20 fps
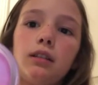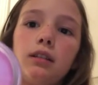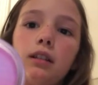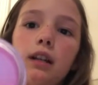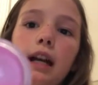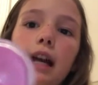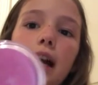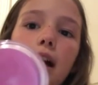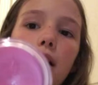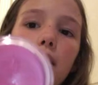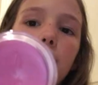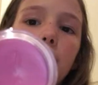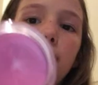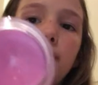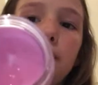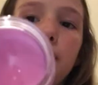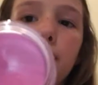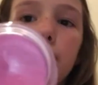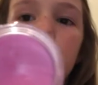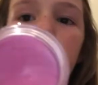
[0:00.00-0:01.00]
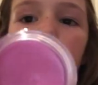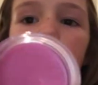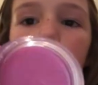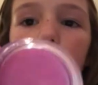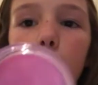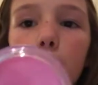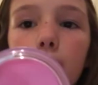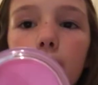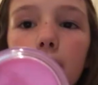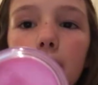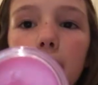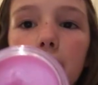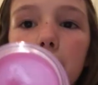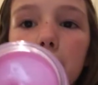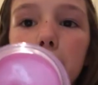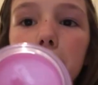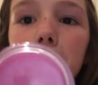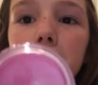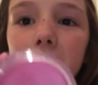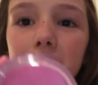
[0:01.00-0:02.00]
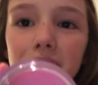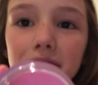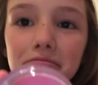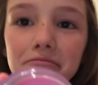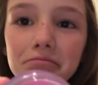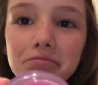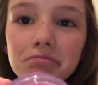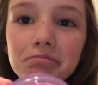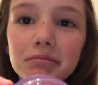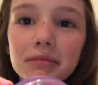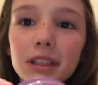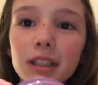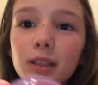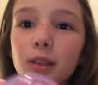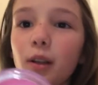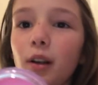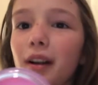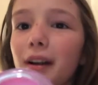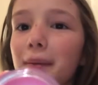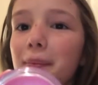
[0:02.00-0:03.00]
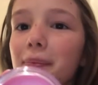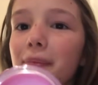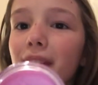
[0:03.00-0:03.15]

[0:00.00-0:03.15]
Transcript: I have used some already. Sorry.